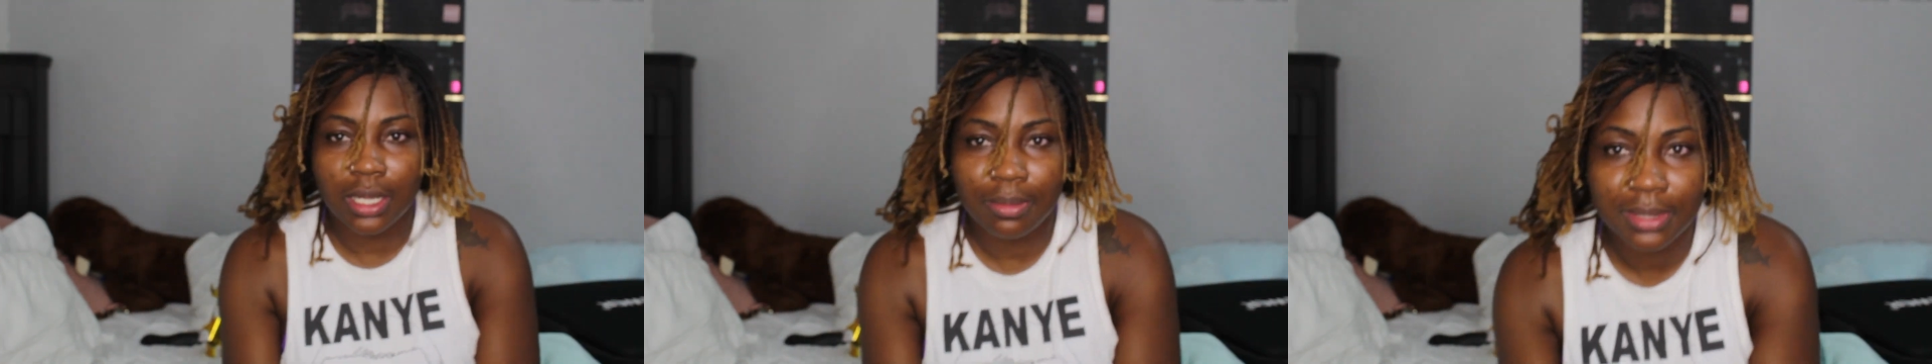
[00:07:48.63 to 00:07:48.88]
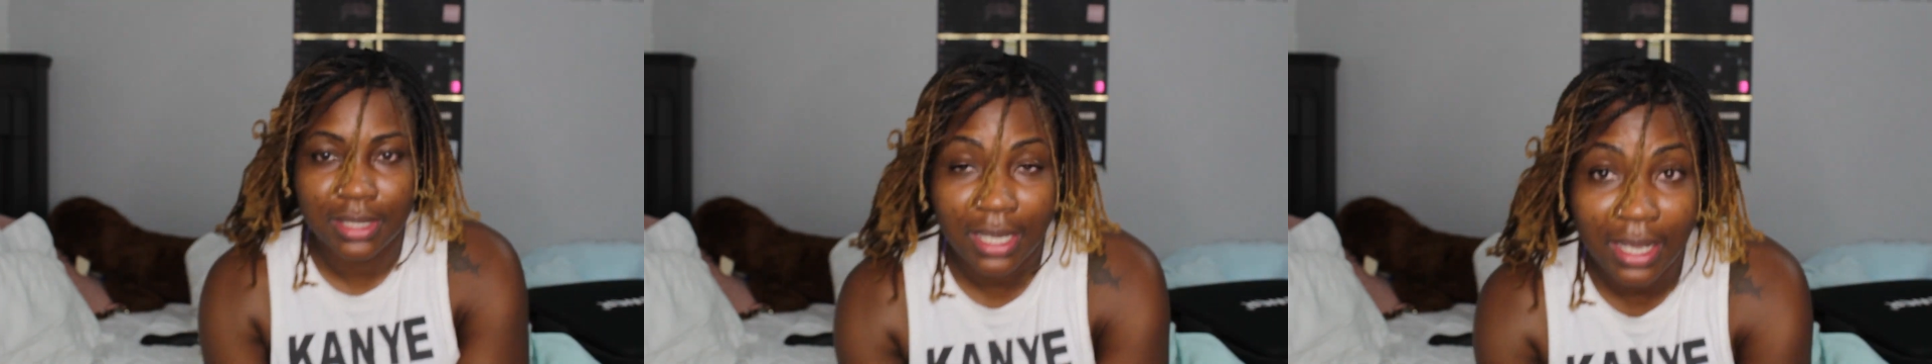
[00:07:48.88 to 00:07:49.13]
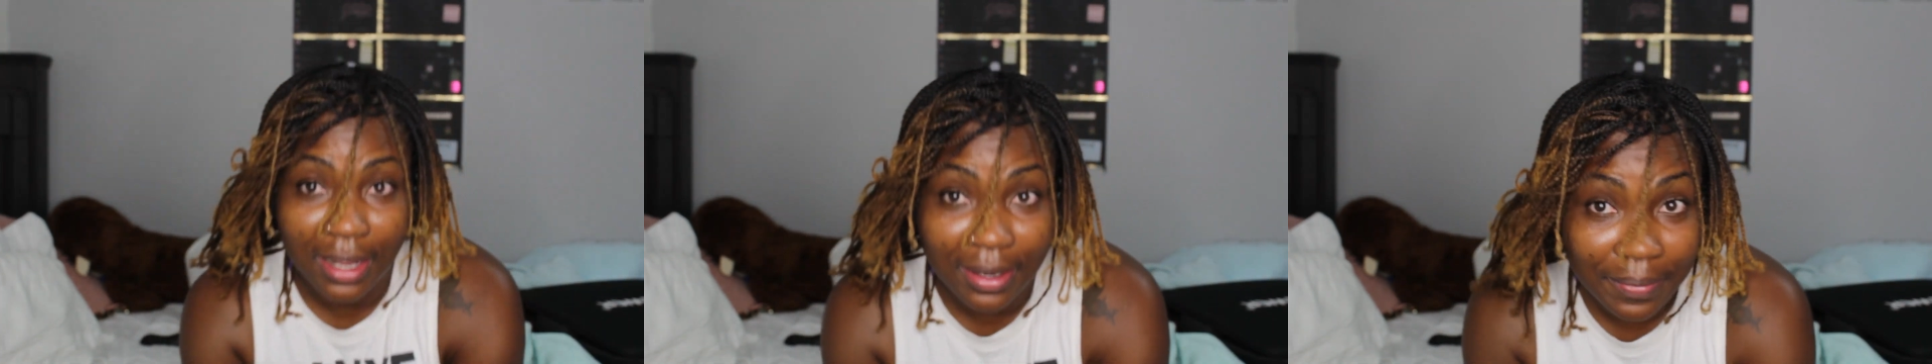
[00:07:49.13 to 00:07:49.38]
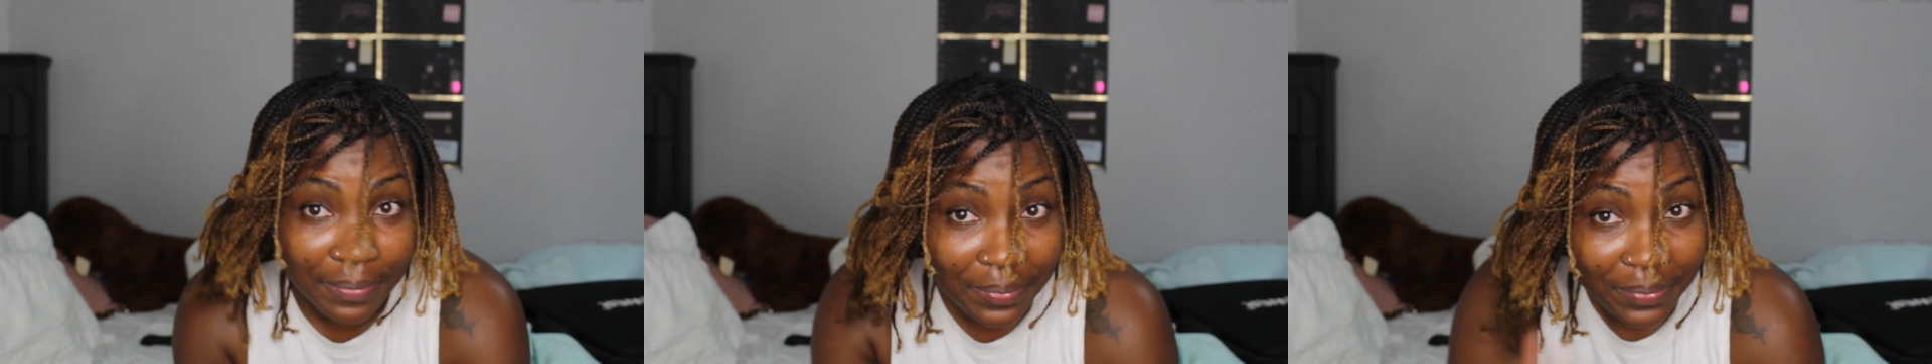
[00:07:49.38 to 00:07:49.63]
I'm done.
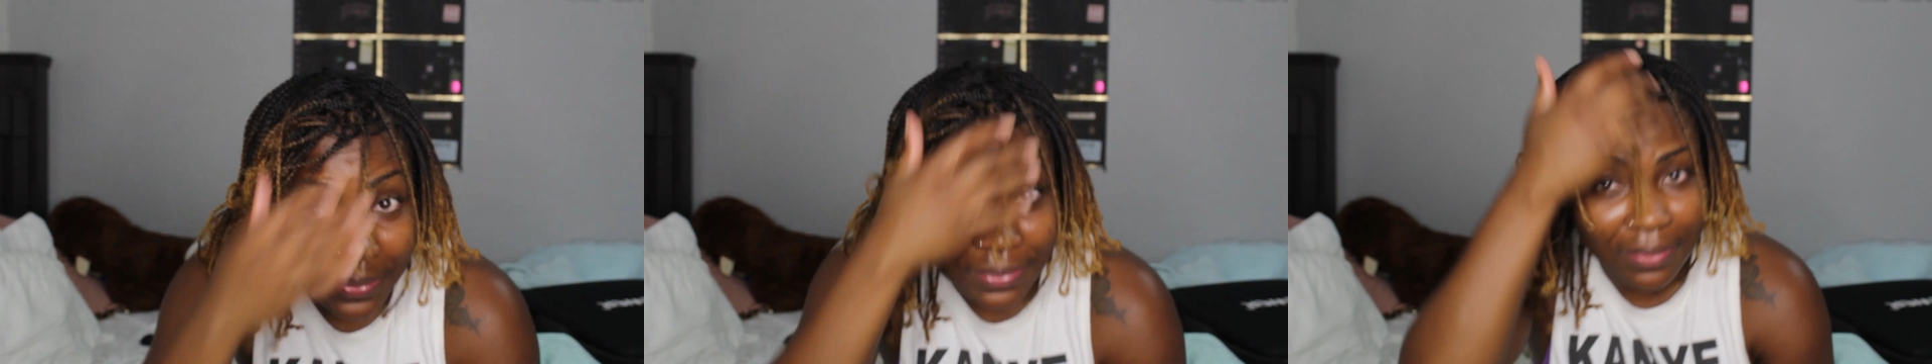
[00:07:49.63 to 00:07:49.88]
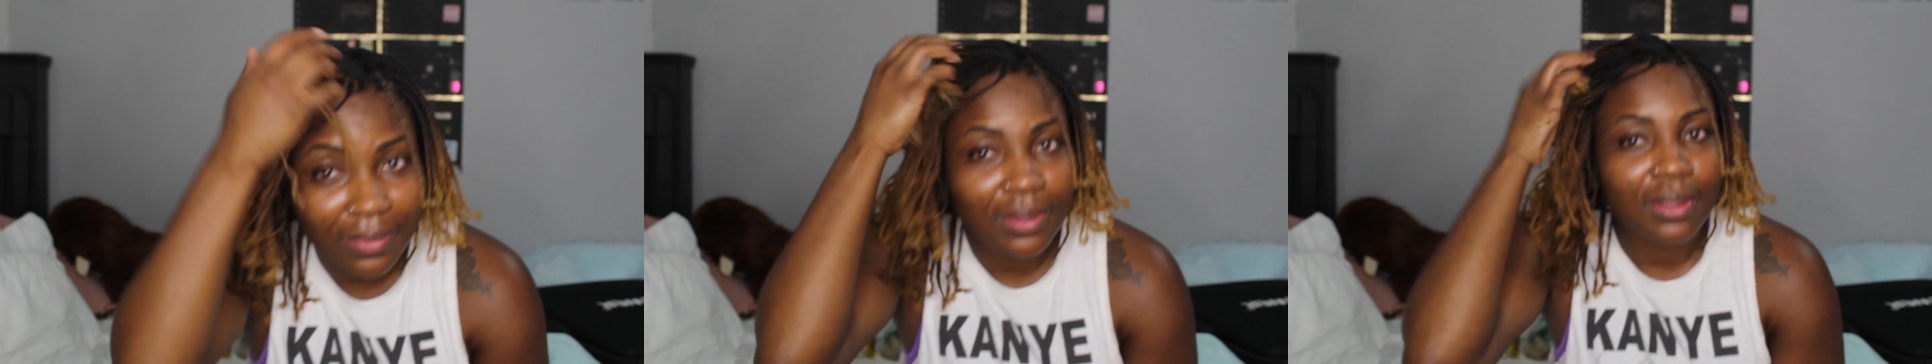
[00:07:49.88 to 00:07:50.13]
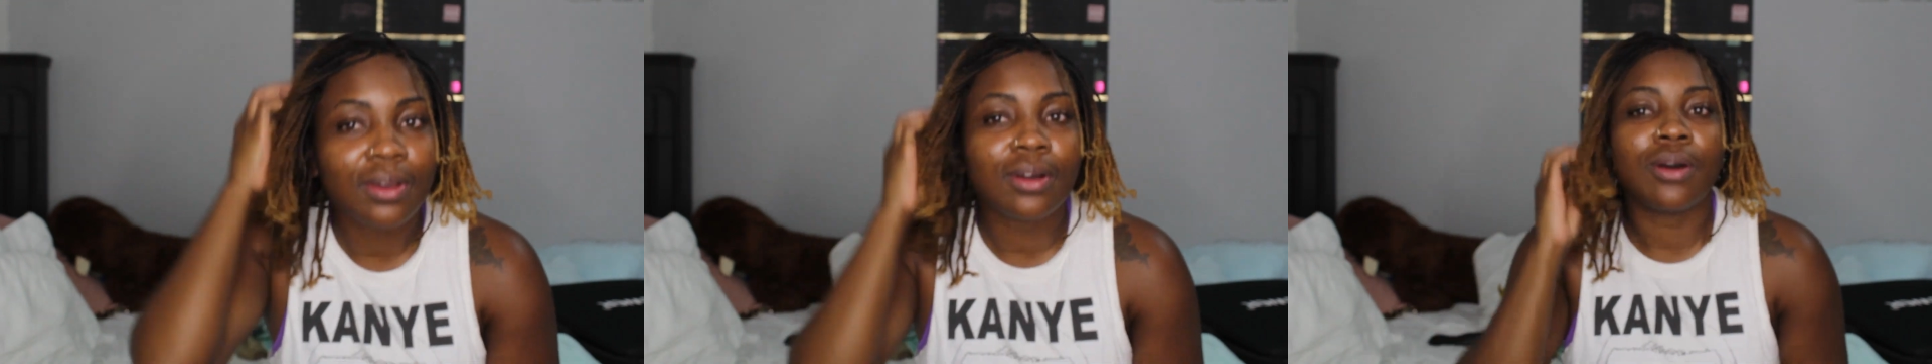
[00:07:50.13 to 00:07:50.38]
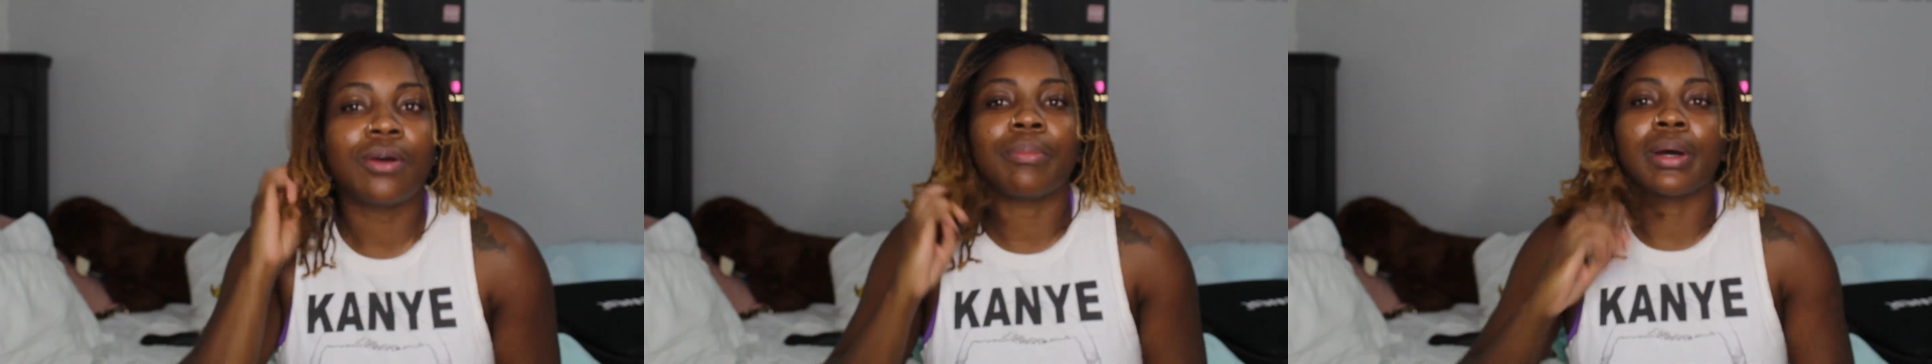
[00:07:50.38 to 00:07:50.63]

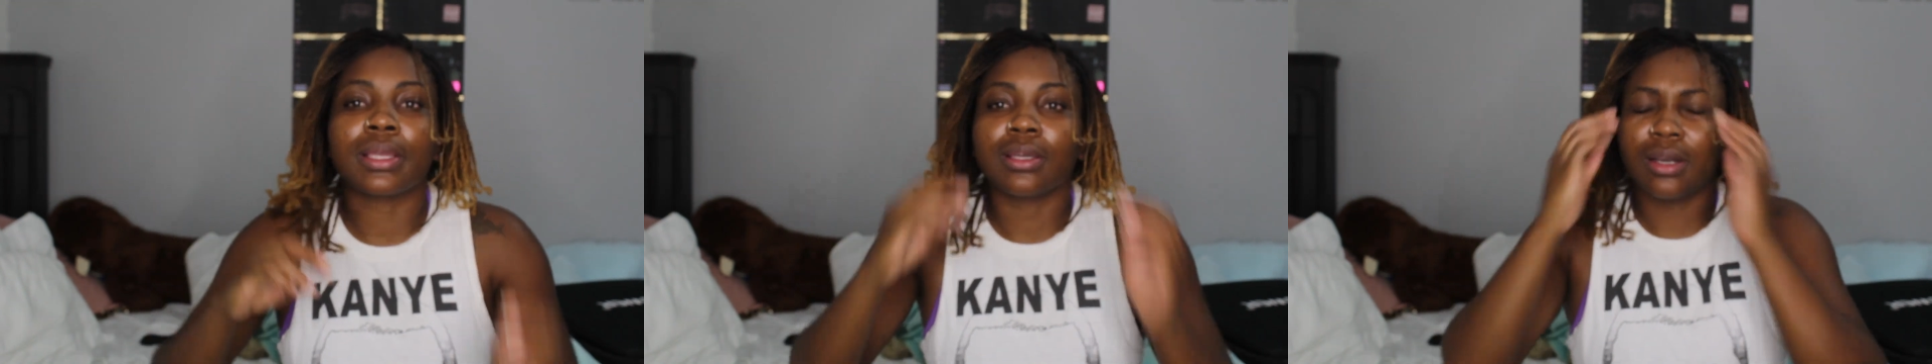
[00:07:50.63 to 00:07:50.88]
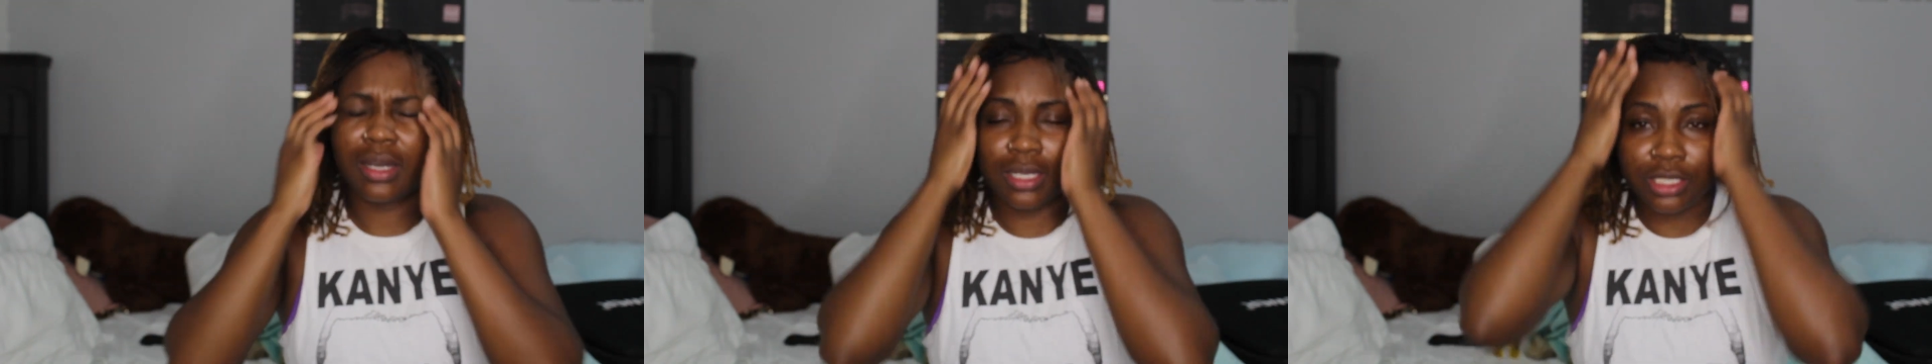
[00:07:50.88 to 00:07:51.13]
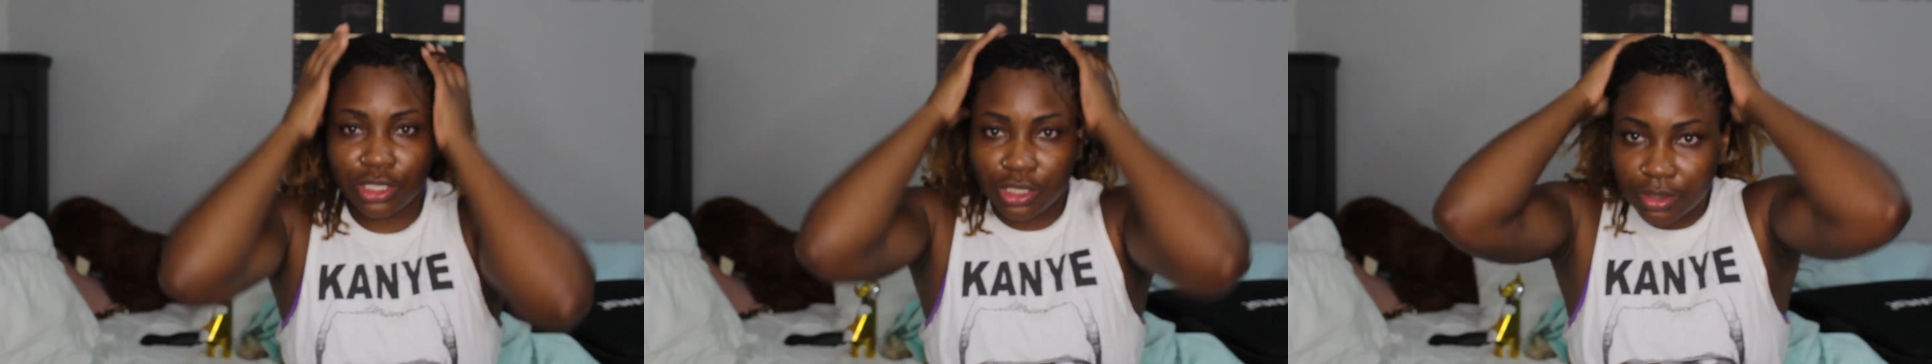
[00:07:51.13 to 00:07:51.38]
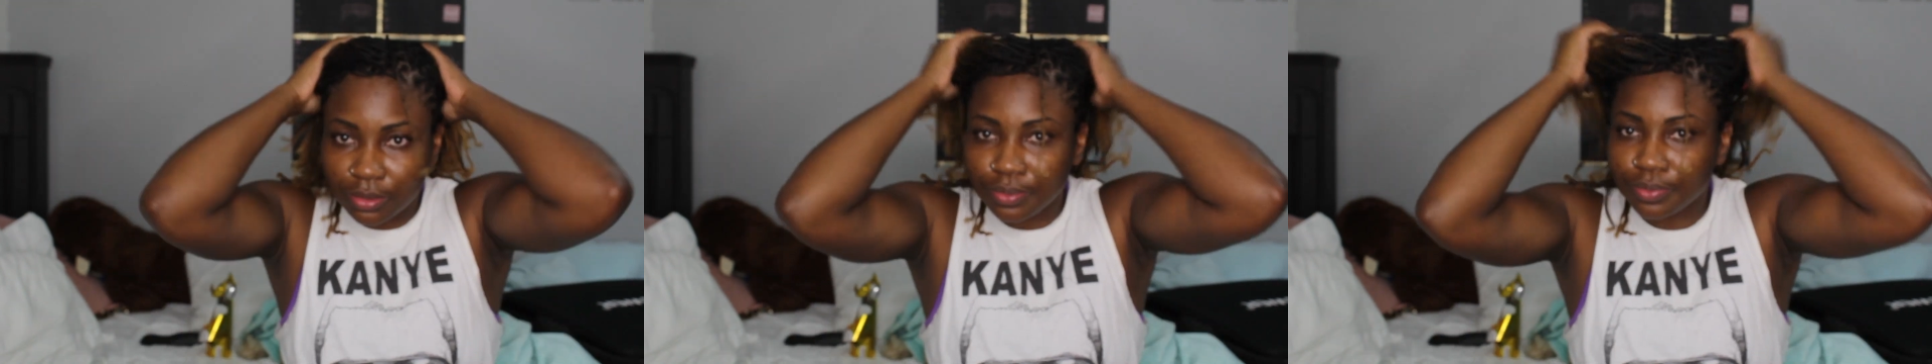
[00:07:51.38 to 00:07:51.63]
Oh my
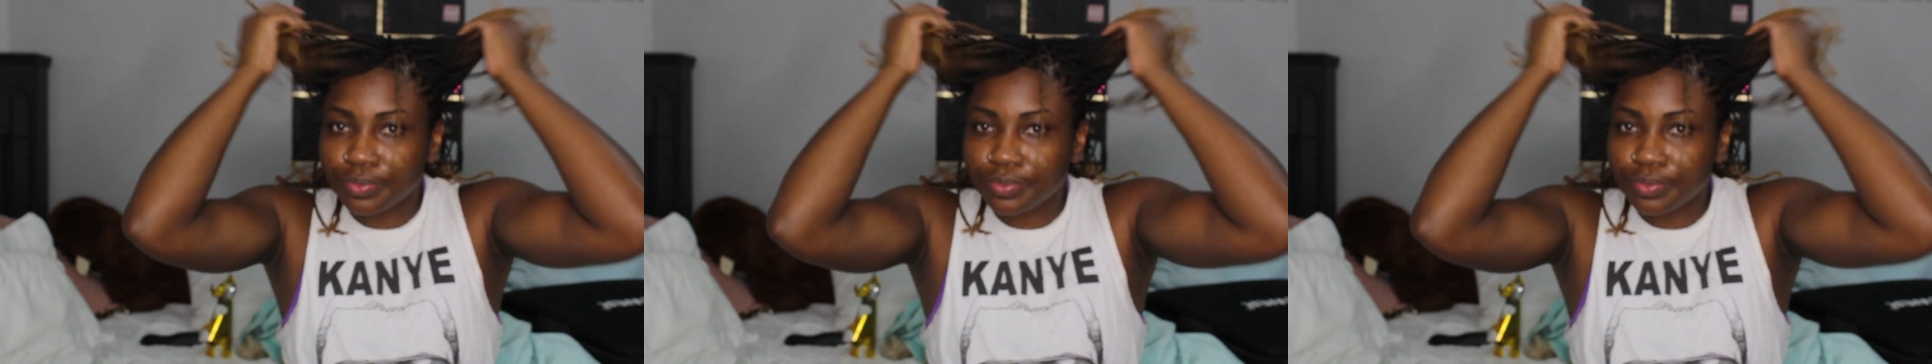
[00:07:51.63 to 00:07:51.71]
gosh.